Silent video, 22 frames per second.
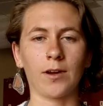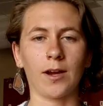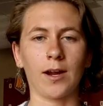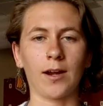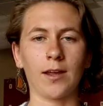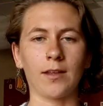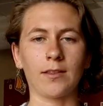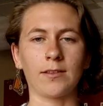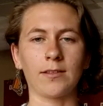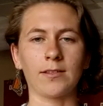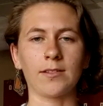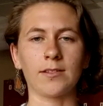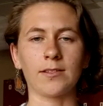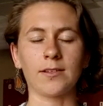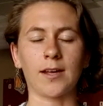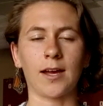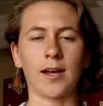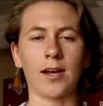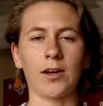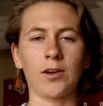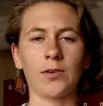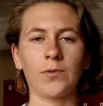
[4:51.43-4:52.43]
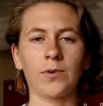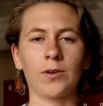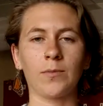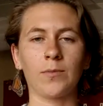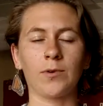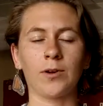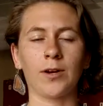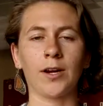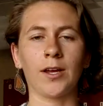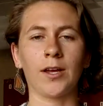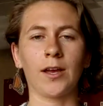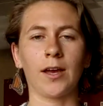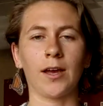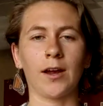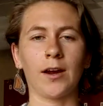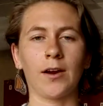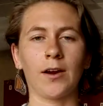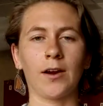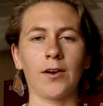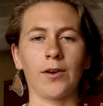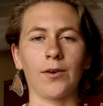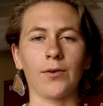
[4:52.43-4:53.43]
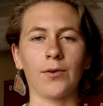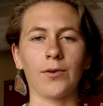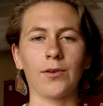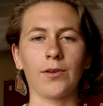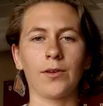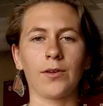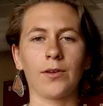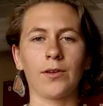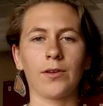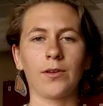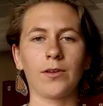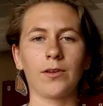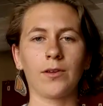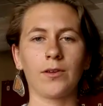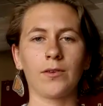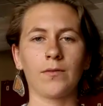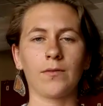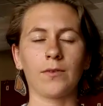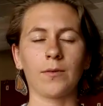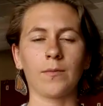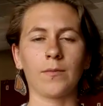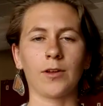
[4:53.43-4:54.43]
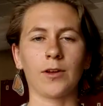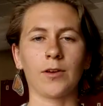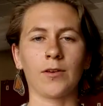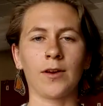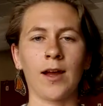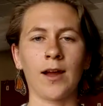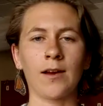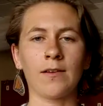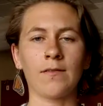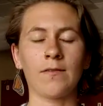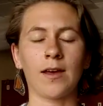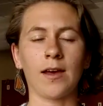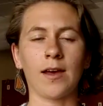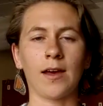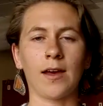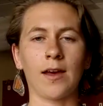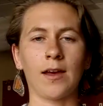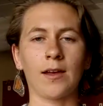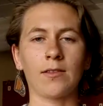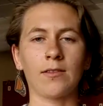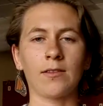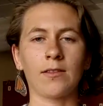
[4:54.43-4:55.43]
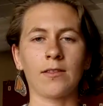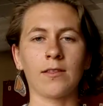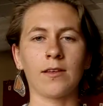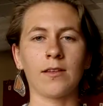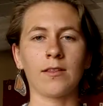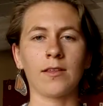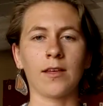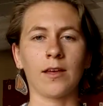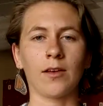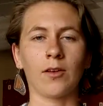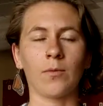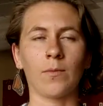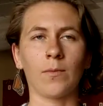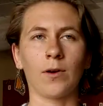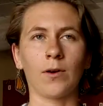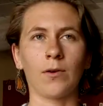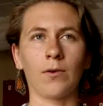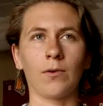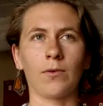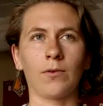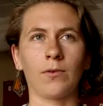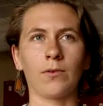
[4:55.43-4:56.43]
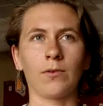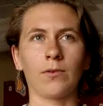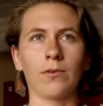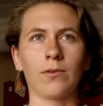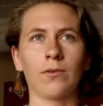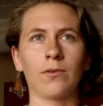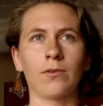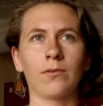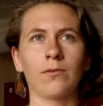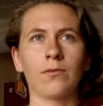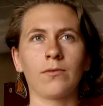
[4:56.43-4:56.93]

creating this downward pointing arrow from the crown of the head to the tailbone,